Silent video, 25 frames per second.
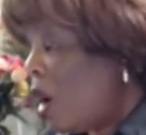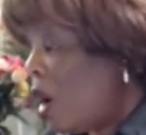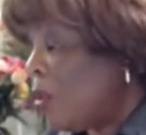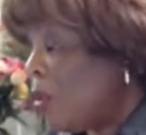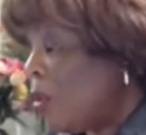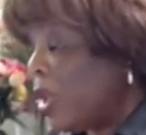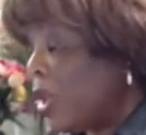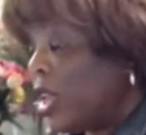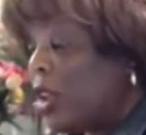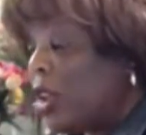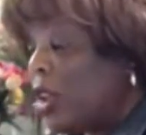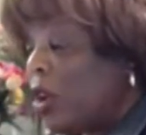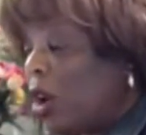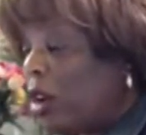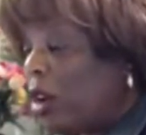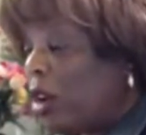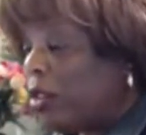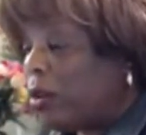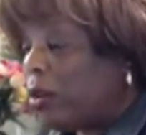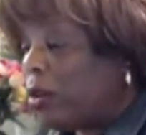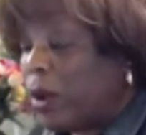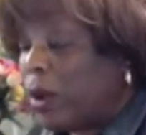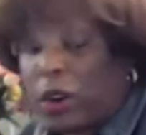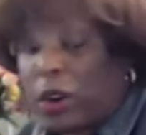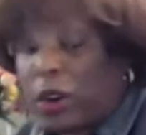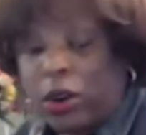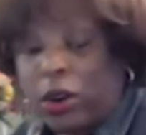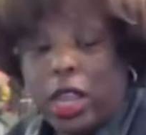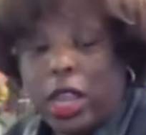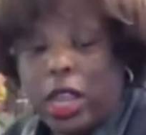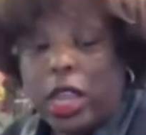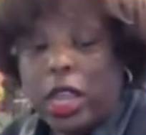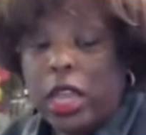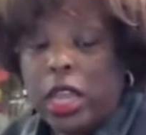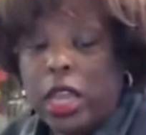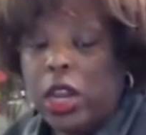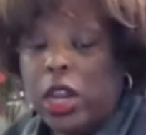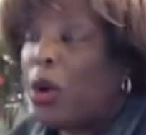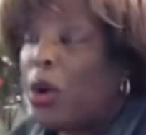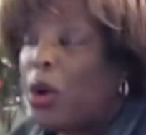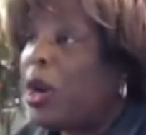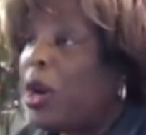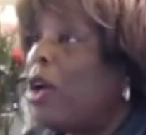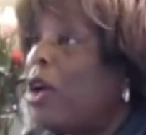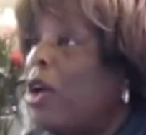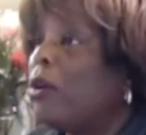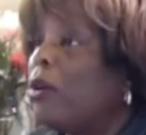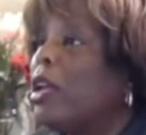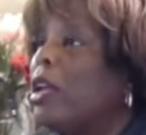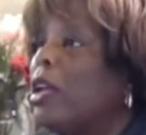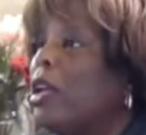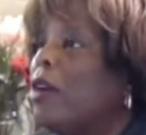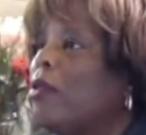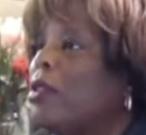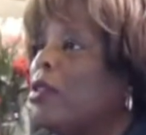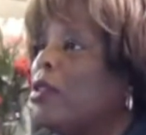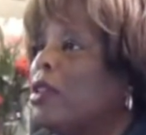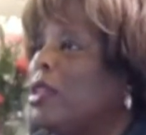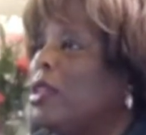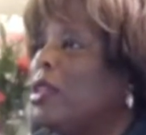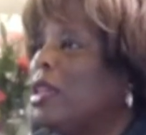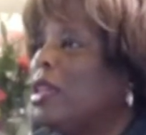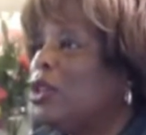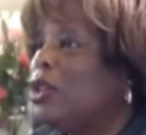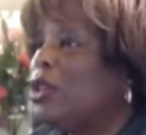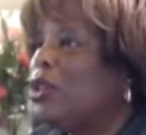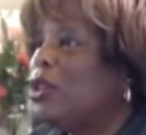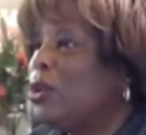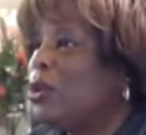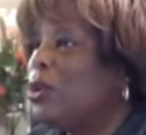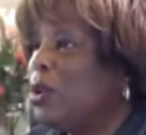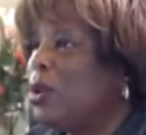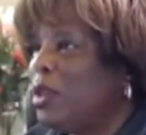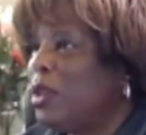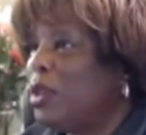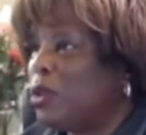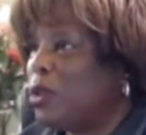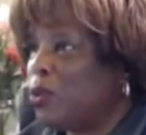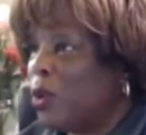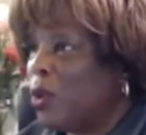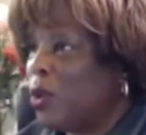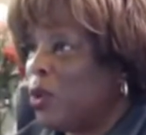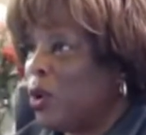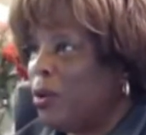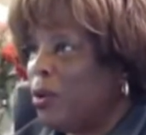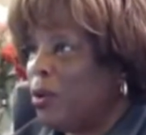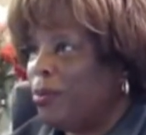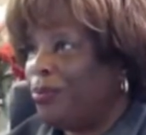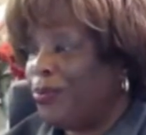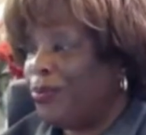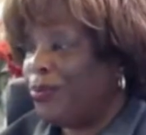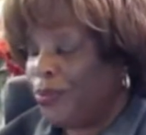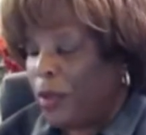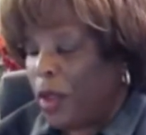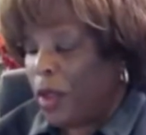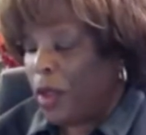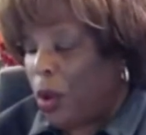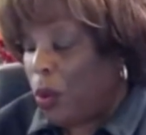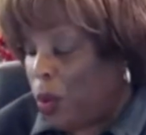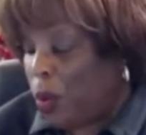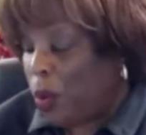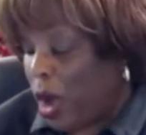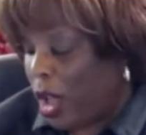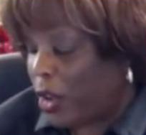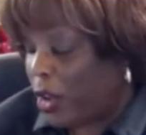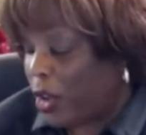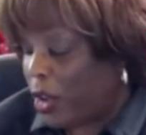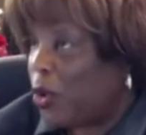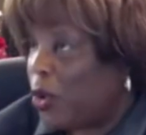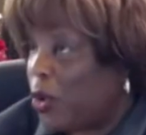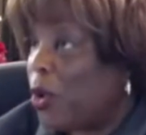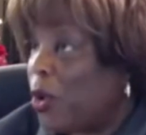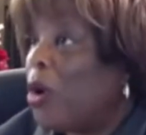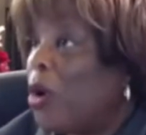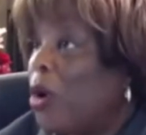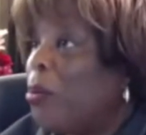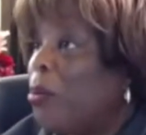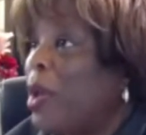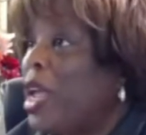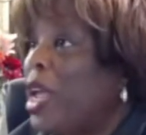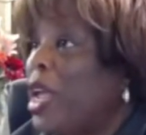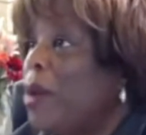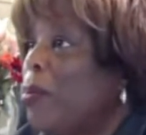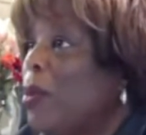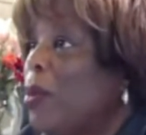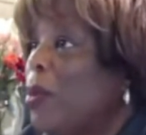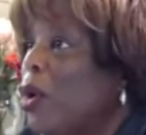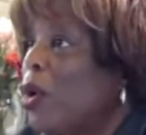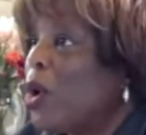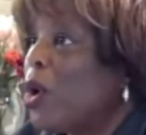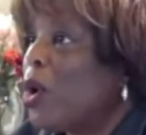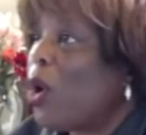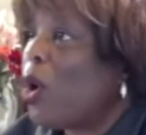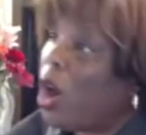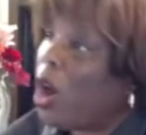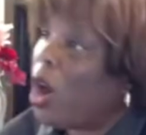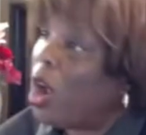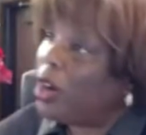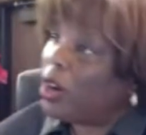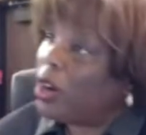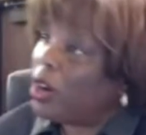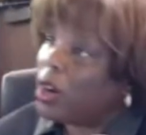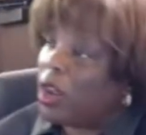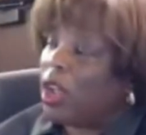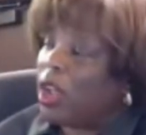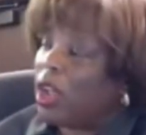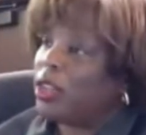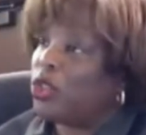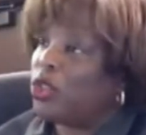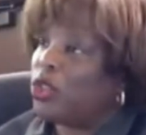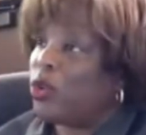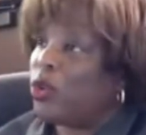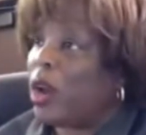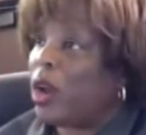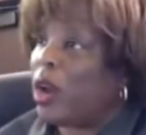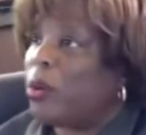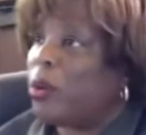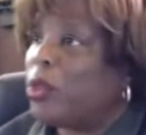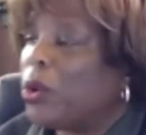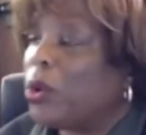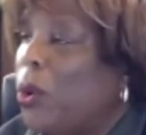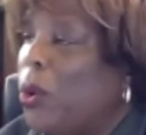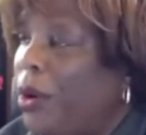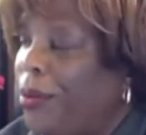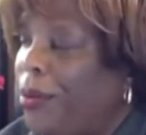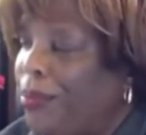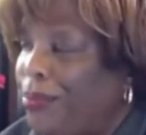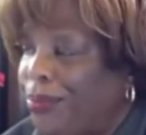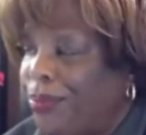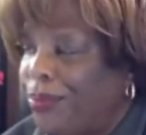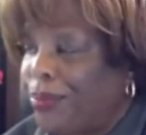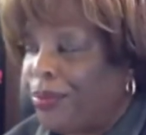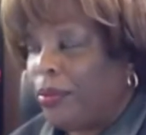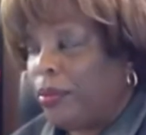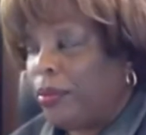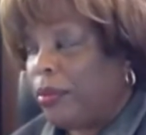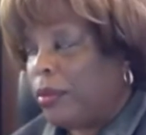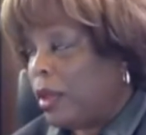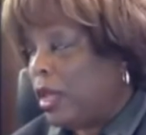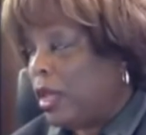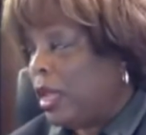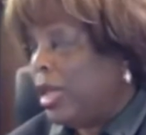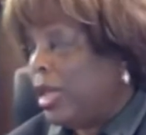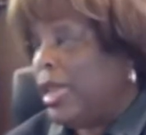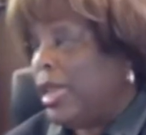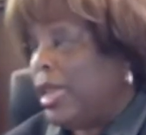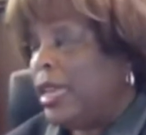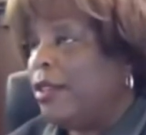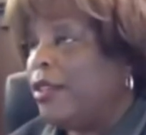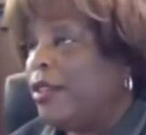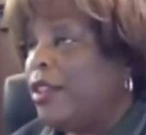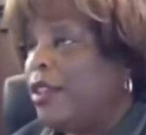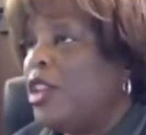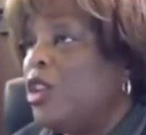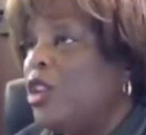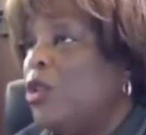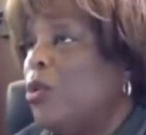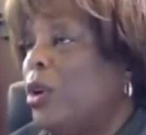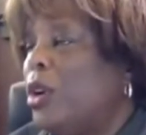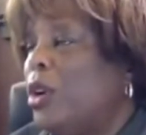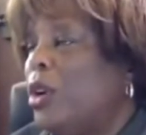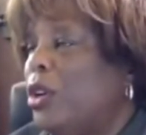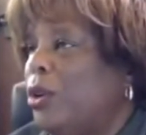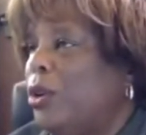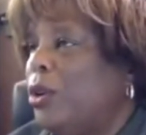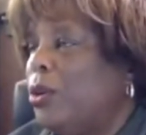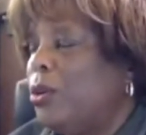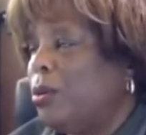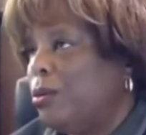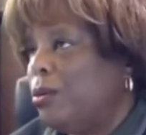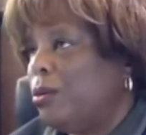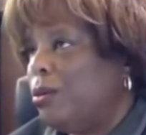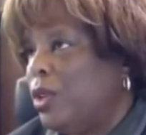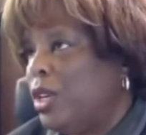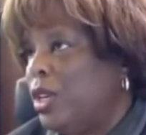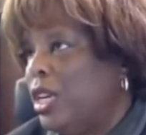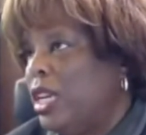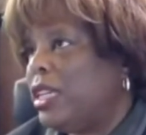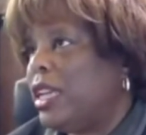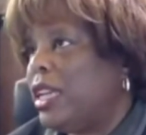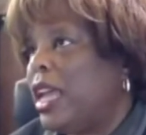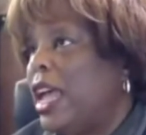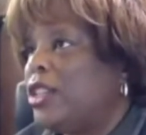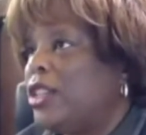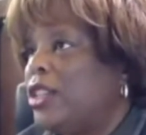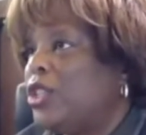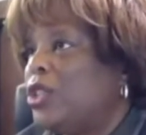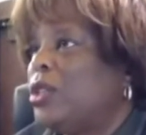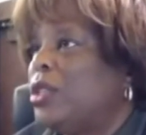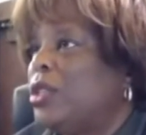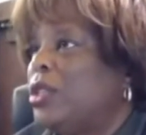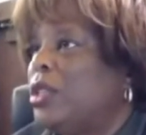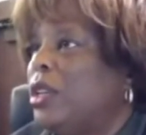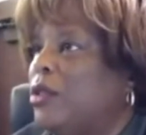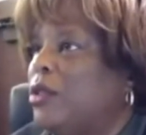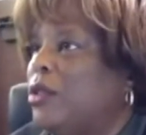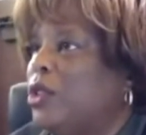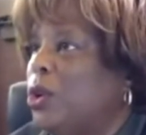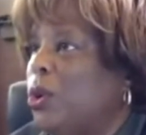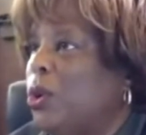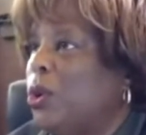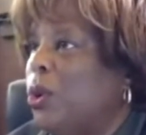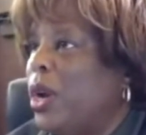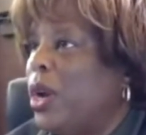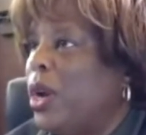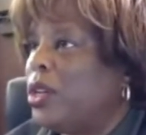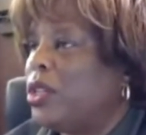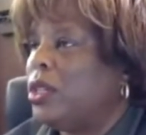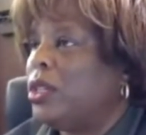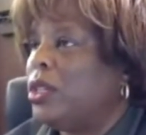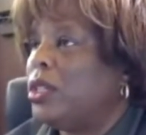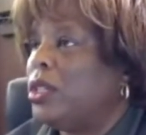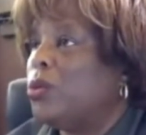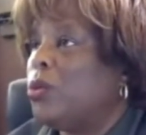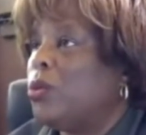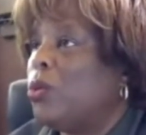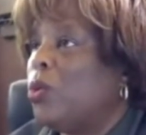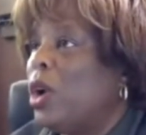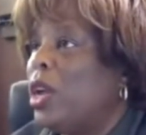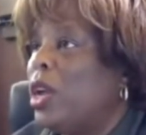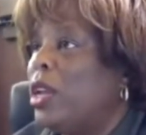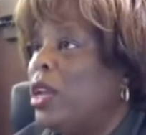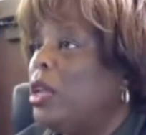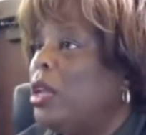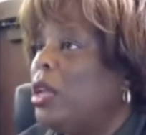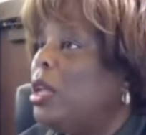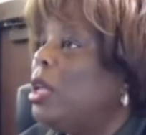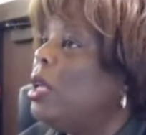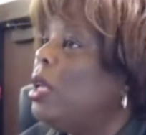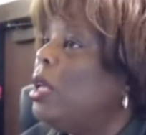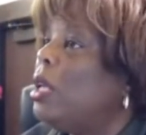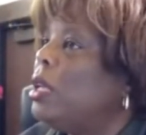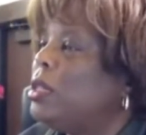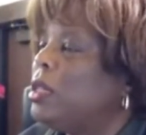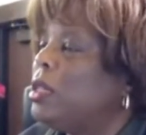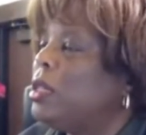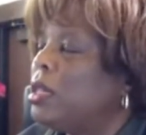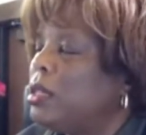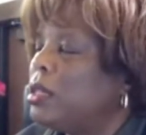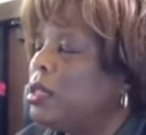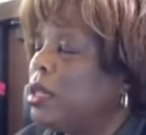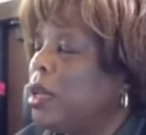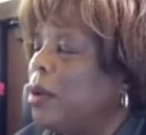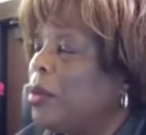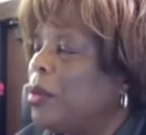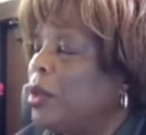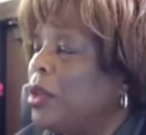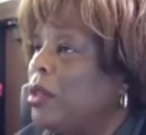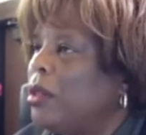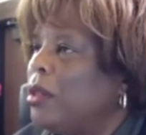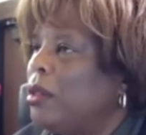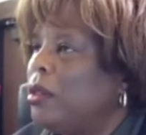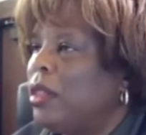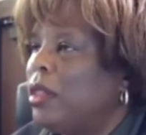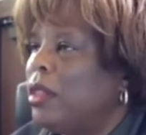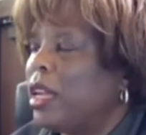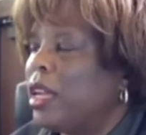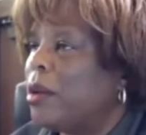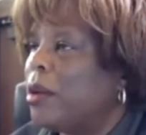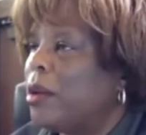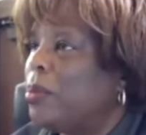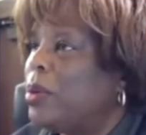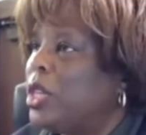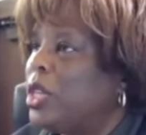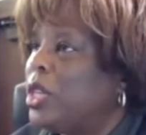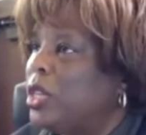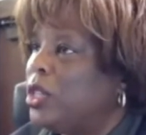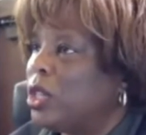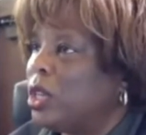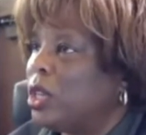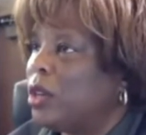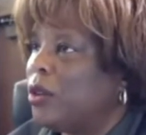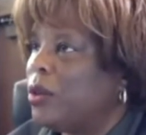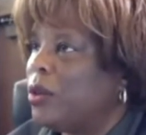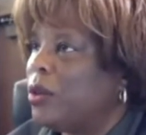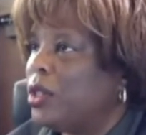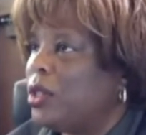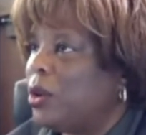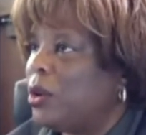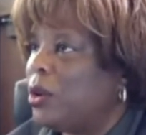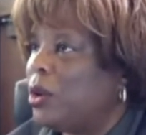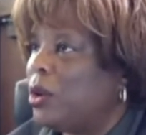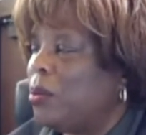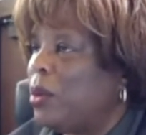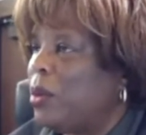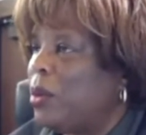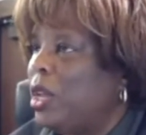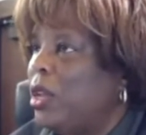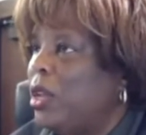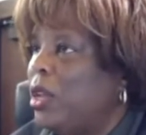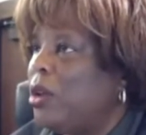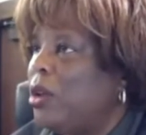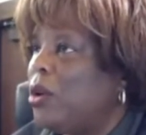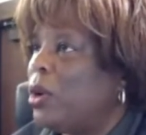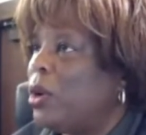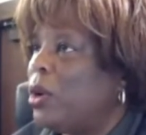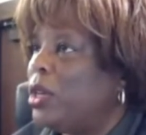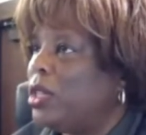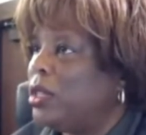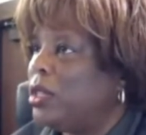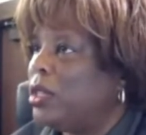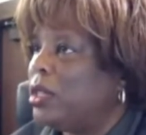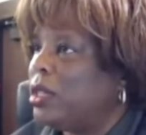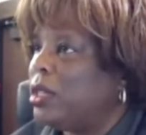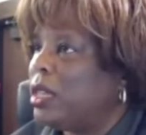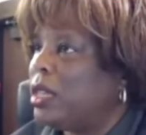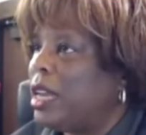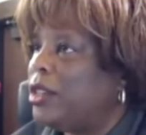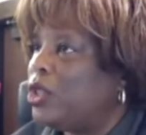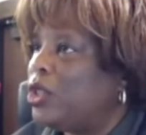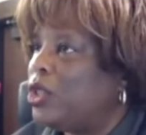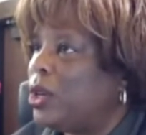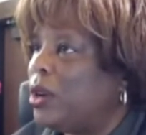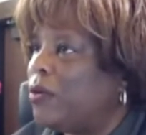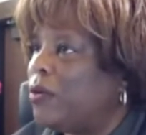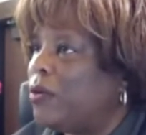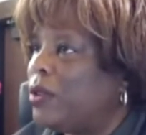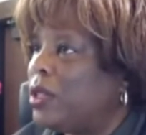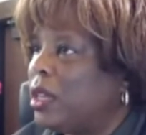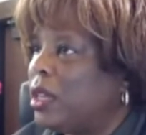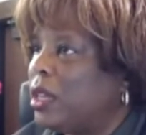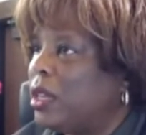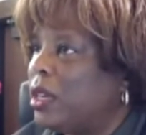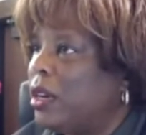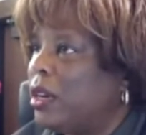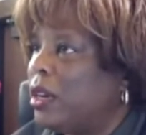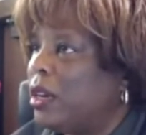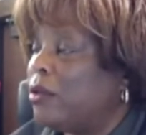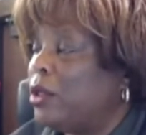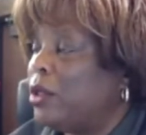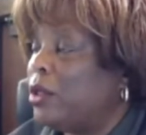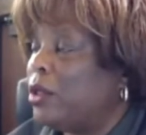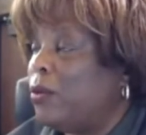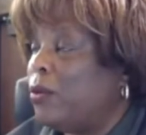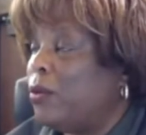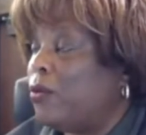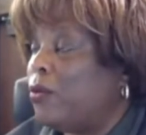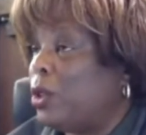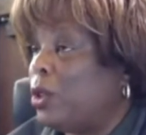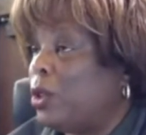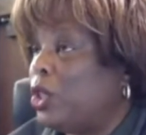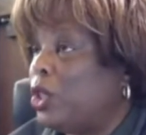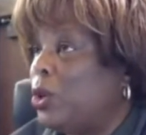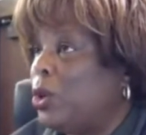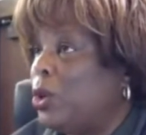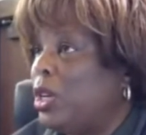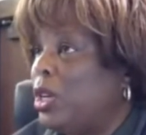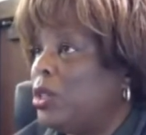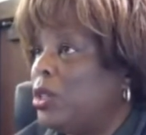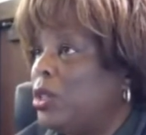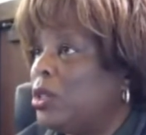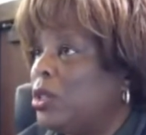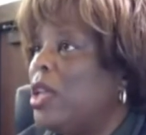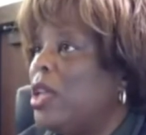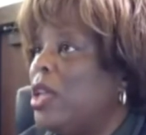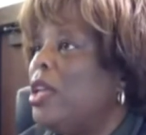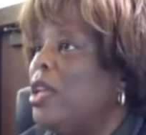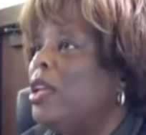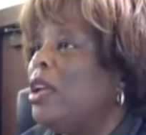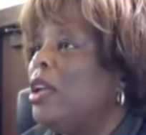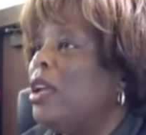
All right, we can go off the record. Here on out, everything that you do in this world, while you're on paper or under a contract with the court, anything you want to do, you need to ask yourself 2 questions. 1, is this something that could potentially result in me going to the state jail facility for 2 years?